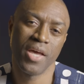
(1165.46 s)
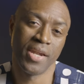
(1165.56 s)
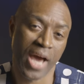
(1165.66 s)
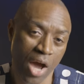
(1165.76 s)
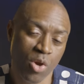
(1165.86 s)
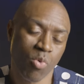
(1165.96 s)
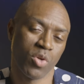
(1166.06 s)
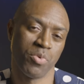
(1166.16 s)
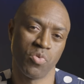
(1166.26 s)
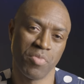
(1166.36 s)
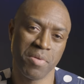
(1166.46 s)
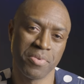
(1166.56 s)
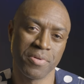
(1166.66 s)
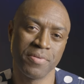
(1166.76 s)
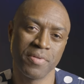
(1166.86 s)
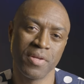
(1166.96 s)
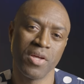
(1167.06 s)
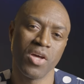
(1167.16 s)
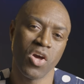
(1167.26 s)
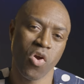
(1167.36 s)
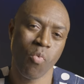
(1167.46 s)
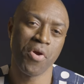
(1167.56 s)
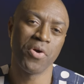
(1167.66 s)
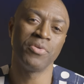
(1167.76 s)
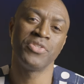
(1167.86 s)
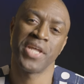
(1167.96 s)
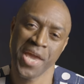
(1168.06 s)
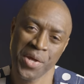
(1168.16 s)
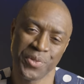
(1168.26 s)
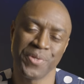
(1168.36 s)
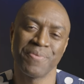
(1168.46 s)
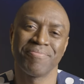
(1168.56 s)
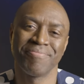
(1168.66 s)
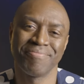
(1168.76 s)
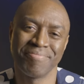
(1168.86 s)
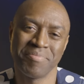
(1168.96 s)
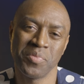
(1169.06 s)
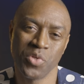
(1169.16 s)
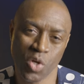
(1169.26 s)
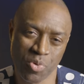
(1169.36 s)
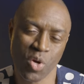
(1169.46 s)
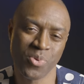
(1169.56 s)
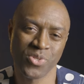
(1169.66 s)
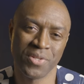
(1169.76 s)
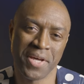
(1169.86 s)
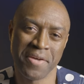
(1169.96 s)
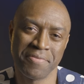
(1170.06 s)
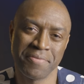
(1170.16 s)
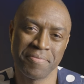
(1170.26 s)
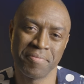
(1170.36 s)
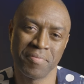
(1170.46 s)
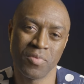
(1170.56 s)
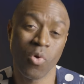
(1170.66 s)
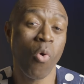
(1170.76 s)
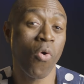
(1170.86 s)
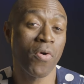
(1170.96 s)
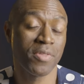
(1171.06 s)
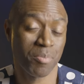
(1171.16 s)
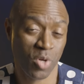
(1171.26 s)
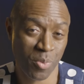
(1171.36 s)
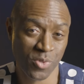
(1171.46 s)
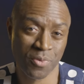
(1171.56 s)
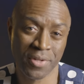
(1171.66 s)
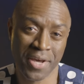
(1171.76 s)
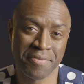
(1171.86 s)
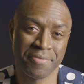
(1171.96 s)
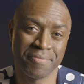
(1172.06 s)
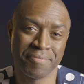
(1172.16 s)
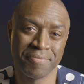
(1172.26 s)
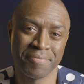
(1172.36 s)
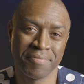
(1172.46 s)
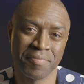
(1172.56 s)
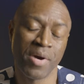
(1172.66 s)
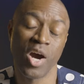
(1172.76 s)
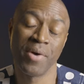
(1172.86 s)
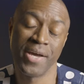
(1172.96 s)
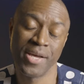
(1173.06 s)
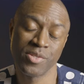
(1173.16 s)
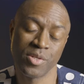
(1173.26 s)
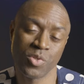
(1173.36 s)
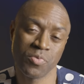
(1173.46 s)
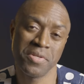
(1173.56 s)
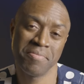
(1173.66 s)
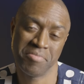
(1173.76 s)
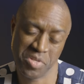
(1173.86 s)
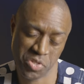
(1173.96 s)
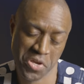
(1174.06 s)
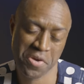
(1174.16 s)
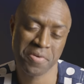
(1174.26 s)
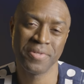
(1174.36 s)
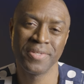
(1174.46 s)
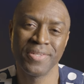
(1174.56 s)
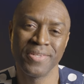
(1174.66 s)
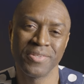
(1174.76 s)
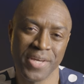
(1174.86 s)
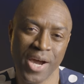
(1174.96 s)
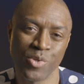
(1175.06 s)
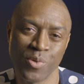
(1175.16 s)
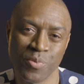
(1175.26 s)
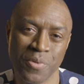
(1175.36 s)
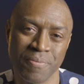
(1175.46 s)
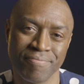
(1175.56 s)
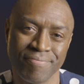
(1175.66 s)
and how you want to be remembered will tailor your purpose in life or the purposeful life. Powered by Ancestry is here to guide you through.